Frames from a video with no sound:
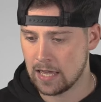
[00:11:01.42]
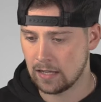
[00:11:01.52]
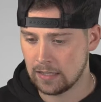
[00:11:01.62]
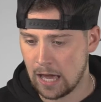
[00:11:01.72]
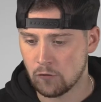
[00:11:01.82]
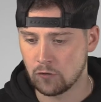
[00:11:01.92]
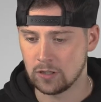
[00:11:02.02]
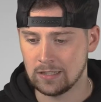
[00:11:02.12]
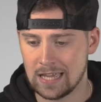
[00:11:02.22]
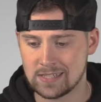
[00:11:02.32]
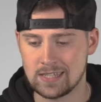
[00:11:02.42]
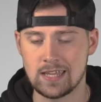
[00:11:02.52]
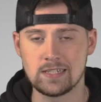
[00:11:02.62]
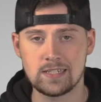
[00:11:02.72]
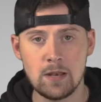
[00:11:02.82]
and allow for less
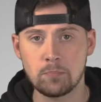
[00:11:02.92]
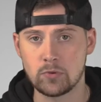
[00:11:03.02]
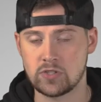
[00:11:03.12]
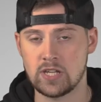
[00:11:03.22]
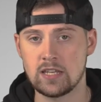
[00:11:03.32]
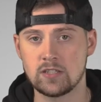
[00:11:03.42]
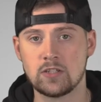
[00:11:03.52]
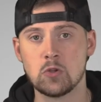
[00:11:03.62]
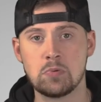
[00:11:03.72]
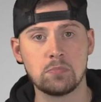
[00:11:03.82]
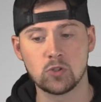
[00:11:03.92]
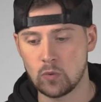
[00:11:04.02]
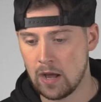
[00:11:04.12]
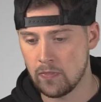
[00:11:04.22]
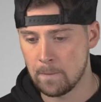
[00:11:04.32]
than 10% to the people
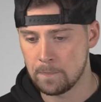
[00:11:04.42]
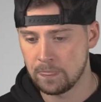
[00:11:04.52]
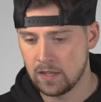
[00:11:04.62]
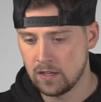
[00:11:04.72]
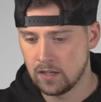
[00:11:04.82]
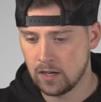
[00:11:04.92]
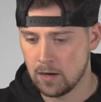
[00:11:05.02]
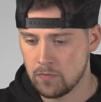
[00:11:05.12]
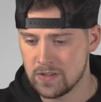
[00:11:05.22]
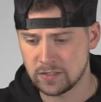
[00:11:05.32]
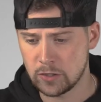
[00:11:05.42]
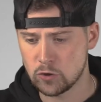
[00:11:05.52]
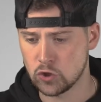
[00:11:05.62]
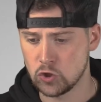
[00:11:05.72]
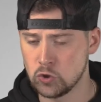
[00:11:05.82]
around them. Um, these
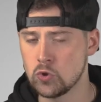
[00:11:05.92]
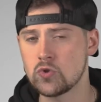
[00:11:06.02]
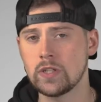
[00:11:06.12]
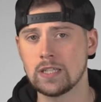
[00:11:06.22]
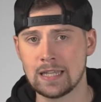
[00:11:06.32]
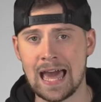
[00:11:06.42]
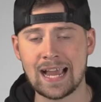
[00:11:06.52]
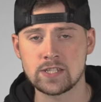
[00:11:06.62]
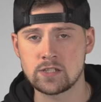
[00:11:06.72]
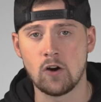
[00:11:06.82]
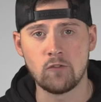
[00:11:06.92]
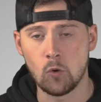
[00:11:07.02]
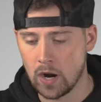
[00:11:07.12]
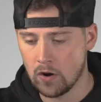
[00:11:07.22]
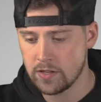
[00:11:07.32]
leaders usually lack self
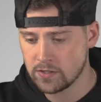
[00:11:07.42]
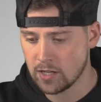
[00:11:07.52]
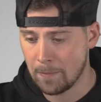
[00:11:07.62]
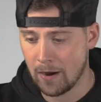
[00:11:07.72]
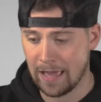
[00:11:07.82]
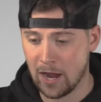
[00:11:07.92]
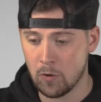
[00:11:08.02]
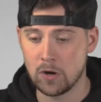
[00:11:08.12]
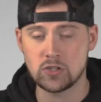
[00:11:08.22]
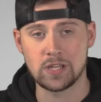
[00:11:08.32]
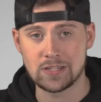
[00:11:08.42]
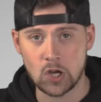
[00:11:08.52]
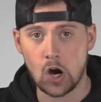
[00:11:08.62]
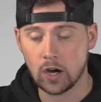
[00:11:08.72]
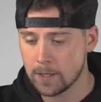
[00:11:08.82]
awareness about how much they
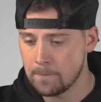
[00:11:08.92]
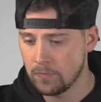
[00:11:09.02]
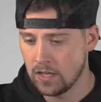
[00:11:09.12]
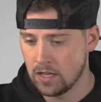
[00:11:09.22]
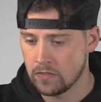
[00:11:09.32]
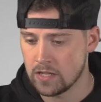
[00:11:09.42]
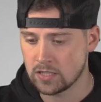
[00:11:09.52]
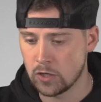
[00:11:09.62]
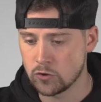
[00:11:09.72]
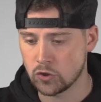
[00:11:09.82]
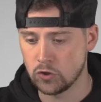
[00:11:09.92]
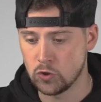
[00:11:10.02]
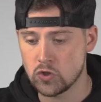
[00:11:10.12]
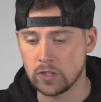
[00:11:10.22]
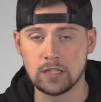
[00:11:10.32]
talk. These leaders
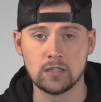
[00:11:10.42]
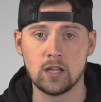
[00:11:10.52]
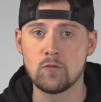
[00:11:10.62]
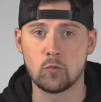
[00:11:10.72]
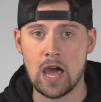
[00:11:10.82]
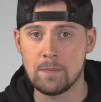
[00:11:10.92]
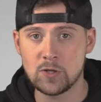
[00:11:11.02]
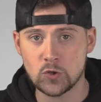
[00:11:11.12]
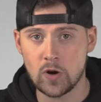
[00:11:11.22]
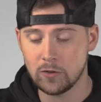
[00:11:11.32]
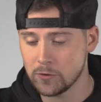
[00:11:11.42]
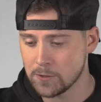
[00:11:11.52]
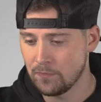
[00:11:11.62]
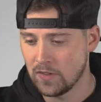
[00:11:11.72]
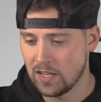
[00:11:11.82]
usually love rabbit
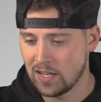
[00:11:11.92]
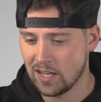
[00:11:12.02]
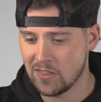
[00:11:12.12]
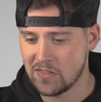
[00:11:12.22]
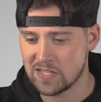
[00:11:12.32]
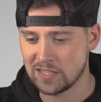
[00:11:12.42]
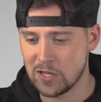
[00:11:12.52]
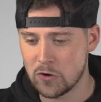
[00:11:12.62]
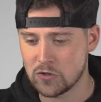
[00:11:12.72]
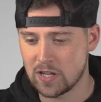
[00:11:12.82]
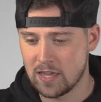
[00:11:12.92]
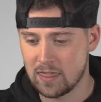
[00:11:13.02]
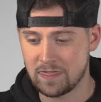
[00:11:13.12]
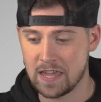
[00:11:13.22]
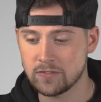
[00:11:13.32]
trails. Uh, these leaders
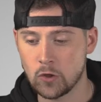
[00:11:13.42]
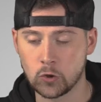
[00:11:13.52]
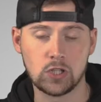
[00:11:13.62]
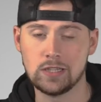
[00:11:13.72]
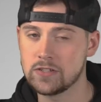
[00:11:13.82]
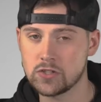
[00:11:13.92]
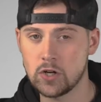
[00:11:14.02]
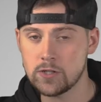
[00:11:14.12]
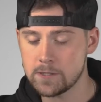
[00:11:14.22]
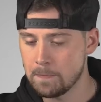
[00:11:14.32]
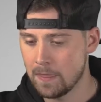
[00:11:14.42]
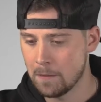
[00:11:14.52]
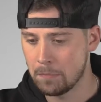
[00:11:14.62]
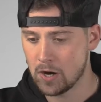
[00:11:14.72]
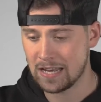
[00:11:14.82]
think they're good listeners,
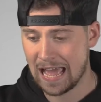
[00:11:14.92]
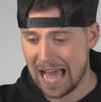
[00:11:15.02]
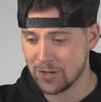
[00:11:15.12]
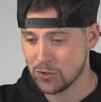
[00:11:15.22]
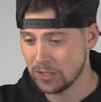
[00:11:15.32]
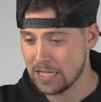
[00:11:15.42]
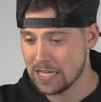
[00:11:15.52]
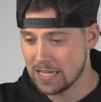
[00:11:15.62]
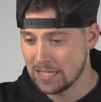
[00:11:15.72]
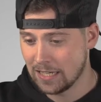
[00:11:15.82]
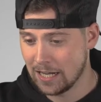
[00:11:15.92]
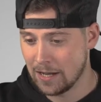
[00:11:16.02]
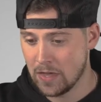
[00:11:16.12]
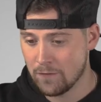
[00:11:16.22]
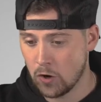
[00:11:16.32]
but actually
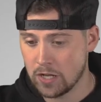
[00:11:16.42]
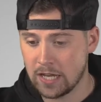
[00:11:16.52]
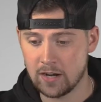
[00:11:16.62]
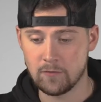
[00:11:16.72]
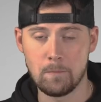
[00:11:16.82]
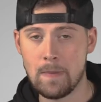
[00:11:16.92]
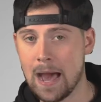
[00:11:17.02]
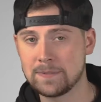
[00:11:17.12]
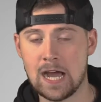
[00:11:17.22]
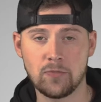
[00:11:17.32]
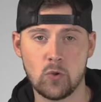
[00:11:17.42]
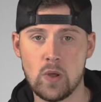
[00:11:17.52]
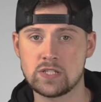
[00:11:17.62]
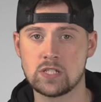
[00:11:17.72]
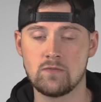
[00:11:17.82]
uh, they've already kind of mapped out the
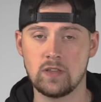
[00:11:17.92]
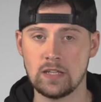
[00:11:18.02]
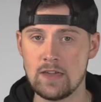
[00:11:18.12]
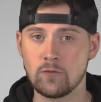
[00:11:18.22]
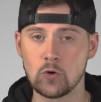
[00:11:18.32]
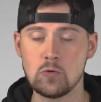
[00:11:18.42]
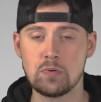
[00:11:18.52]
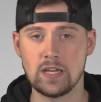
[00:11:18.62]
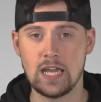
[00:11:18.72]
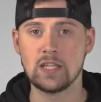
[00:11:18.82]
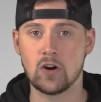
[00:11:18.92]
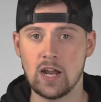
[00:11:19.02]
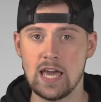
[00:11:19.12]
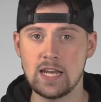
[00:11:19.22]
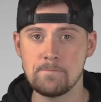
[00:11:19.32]
rest of the life group in their
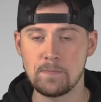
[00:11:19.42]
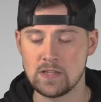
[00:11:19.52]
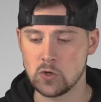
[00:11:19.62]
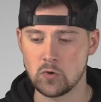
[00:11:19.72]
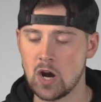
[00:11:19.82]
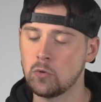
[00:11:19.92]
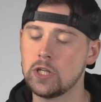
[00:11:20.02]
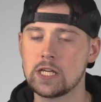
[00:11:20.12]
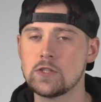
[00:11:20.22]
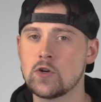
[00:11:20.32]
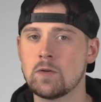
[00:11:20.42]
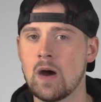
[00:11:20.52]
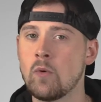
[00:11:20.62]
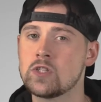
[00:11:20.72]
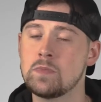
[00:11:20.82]
head. And so they're not really concerned
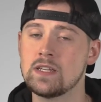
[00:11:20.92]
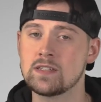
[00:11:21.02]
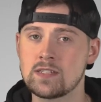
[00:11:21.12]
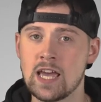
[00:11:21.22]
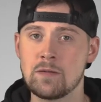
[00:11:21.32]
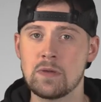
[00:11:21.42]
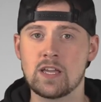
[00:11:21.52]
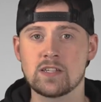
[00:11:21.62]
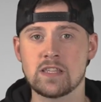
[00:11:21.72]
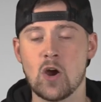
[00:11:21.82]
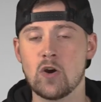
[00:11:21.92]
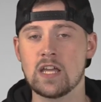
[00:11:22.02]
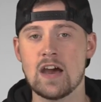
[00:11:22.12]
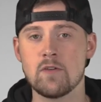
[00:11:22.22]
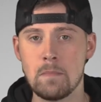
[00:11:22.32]
about what's being said because they
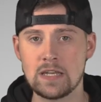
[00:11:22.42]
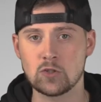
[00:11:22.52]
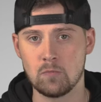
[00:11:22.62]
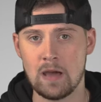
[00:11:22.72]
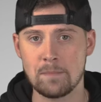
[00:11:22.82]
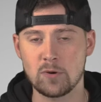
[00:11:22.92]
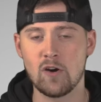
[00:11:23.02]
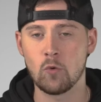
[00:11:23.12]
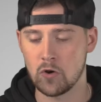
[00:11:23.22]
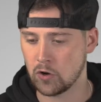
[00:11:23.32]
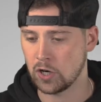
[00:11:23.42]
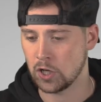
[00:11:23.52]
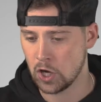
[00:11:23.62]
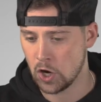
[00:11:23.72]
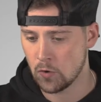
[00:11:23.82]
already have a mental map of where they're going
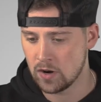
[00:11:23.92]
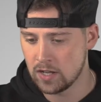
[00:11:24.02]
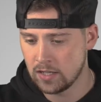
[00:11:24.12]
to go.